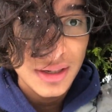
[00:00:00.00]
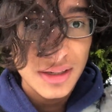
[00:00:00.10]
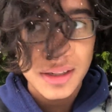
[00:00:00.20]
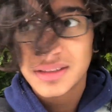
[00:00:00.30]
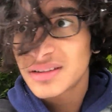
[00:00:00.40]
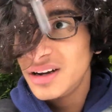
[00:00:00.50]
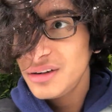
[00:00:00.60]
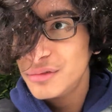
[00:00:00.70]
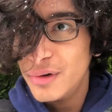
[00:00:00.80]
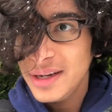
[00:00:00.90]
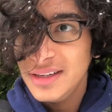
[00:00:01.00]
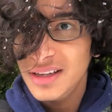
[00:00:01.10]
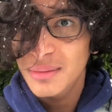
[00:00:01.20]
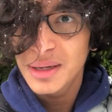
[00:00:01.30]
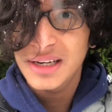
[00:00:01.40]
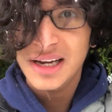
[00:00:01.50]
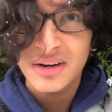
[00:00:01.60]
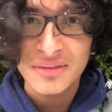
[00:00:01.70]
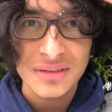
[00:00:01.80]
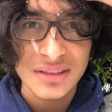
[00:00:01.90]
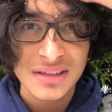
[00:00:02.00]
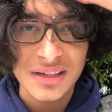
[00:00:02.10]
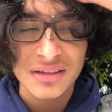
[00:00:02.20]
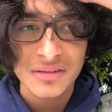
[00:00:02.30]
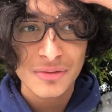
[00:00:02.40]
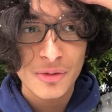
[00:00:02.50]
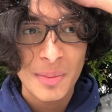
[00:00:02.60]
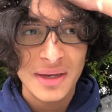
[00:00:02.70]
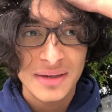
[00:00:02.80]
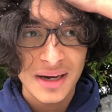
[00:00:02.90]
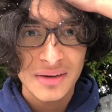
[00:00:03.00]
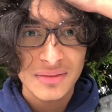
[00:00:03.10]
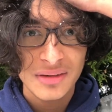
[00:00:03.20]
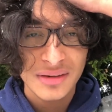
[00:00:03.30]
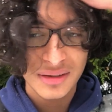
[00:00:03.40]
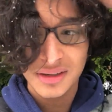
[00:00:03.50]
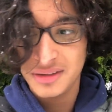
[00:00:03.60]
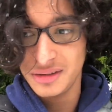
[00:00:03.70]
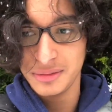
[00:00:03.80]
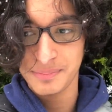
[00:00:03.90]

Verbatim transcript: It's kind of raining a bit now. It's like dripping down. I don't know